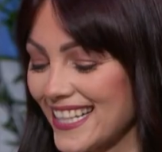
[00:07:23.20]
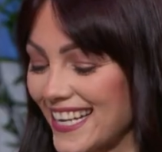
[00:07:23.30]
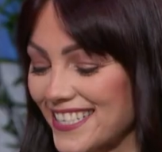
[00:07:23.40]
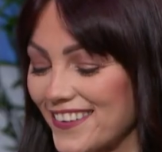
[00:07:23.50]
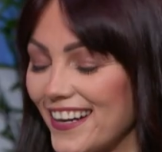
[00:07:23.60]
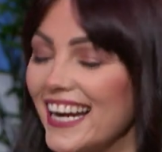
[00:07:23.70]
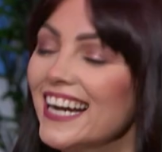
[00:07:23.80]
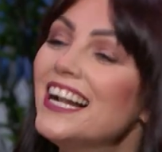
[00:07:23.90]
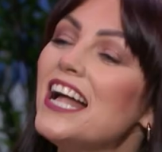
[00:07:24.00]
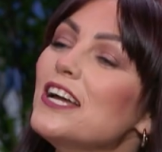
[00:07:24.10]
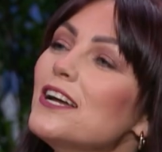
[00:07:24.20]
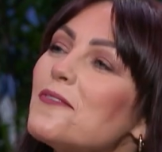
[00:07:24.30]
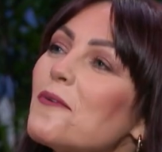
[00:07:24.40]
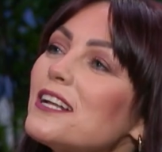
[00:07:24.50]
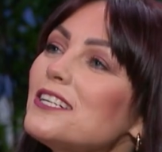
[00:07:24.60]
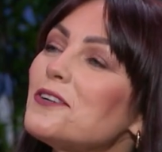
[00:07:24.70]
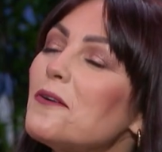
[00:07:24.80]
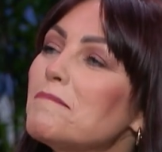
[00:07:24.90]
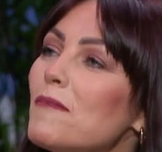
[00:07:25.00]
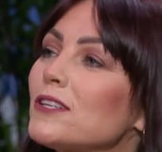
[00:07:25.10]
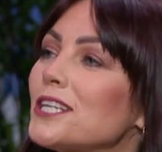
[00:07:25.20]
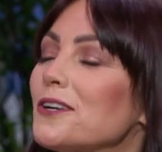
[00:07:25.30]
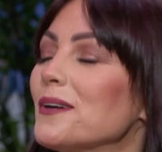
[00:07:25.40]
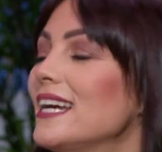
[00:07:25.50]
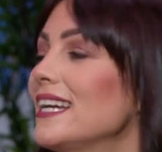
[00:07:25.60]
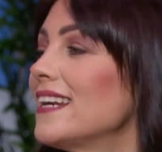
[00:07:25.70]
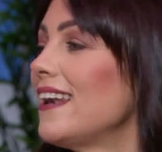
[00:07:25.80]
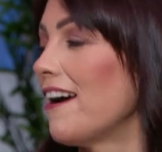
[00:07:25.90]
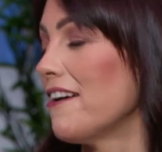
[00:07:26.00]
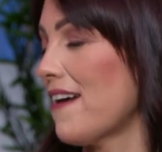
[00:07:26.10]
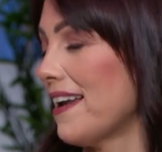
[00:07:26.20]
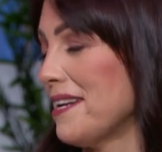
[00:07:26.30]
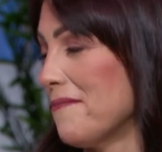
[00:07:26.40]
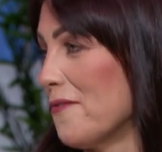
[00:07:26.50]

That's great. What is your motto in life and in